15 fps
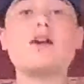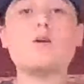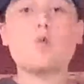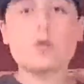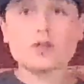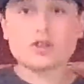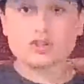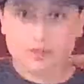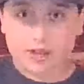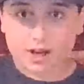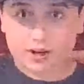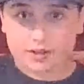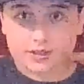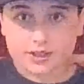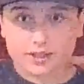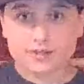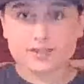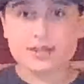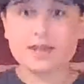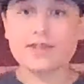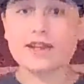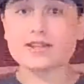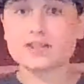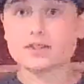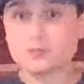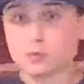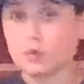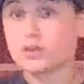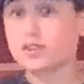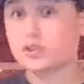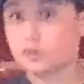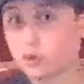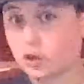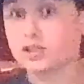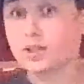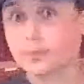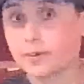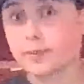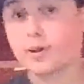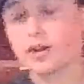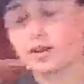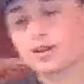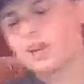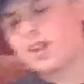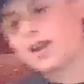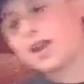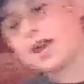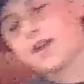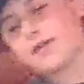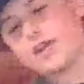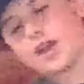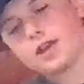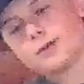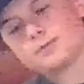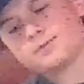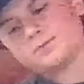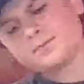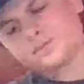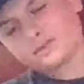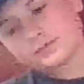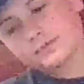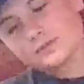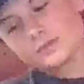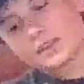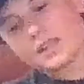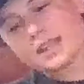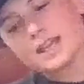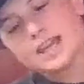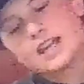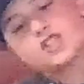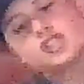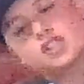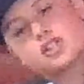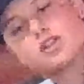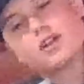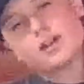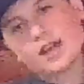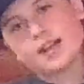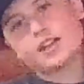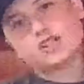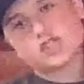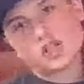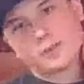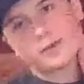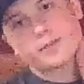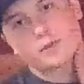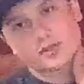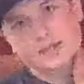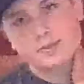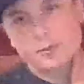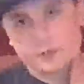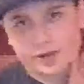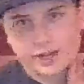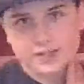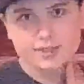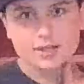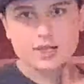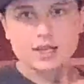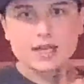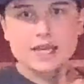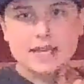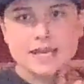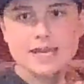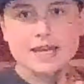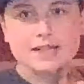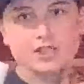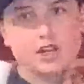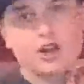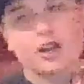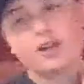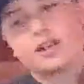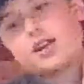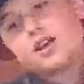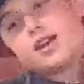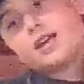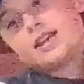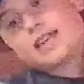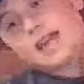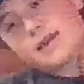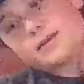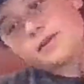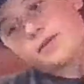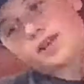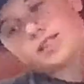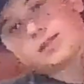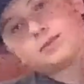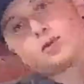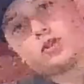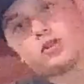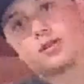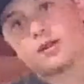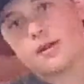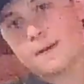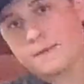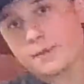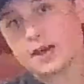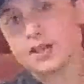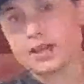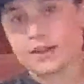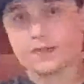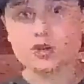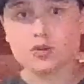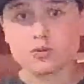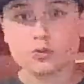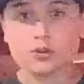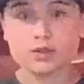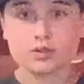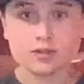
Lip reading: 1 to 2 characters, and that's what's looked up upon. And then again, it should be mostly memorized. Next card can be possible, but if you